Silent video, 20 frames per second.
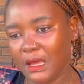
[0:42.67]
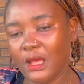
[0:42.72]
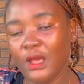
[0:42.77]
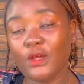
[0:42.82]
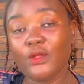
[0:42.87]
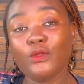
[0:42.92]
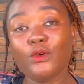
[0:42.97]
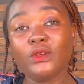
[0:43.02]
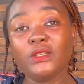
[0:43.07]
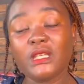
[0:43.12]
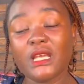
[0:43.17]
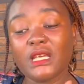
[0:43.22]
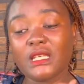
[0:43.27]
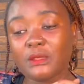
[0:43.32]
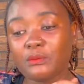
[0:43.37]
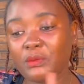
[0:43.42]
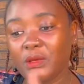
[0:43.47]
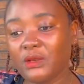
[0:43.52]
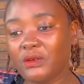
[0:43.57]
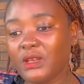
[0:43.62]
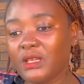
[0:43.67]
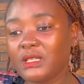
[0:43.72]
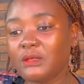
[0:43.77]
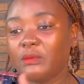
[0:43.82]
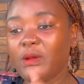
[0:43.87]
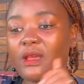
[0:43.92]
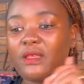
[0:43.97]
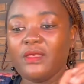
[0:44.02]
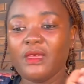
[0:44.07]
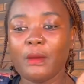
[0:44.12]
those experienced
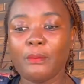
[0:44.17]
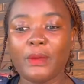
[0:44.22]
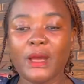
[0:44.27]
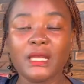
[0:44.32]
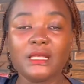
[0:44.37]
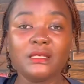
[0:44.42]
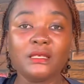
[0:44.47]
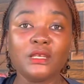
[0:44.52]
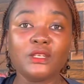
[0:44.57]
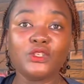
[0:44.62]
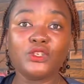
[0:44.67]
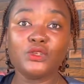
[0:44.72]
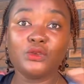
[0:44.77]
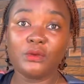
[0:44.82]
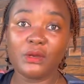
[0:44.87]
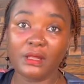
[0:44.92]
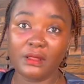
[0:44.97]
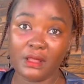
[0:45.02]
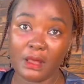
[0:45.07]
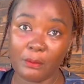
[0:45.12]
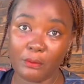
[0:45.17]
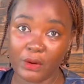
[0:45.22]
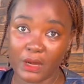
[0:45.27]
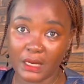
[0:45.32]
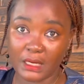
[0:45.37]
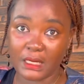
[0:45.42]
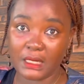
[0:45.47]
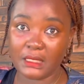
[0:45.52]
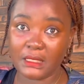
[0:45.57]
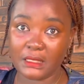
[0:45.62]
by their partners during their
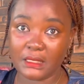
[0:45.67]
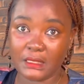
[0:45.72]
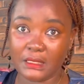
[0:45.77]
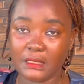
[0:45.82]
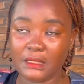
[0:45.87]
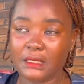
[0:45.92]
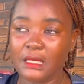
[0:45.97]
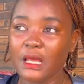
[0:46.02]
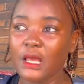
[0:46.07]
pregnancies.